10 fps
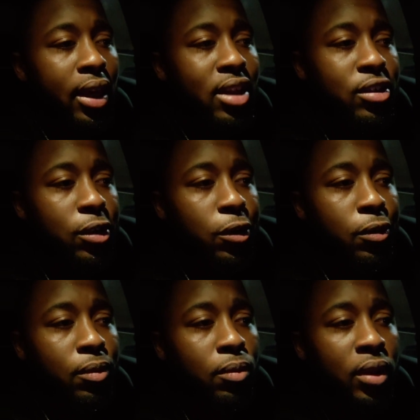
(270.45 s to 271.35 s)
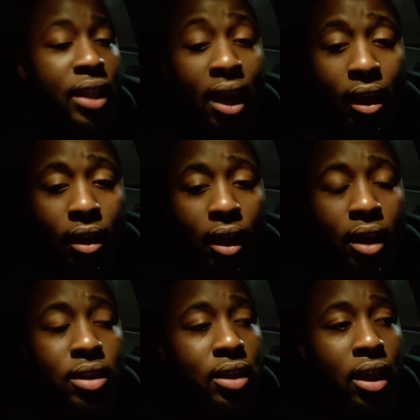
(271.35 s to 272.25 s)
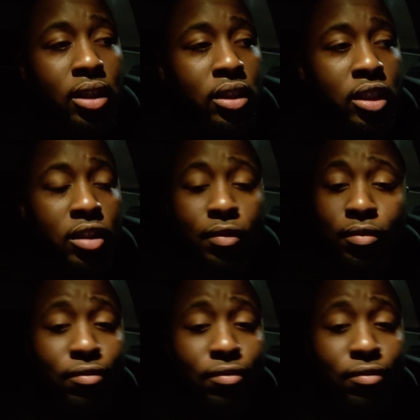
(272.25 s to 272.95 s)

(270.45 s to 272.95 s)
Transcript: And so with that, I decided to just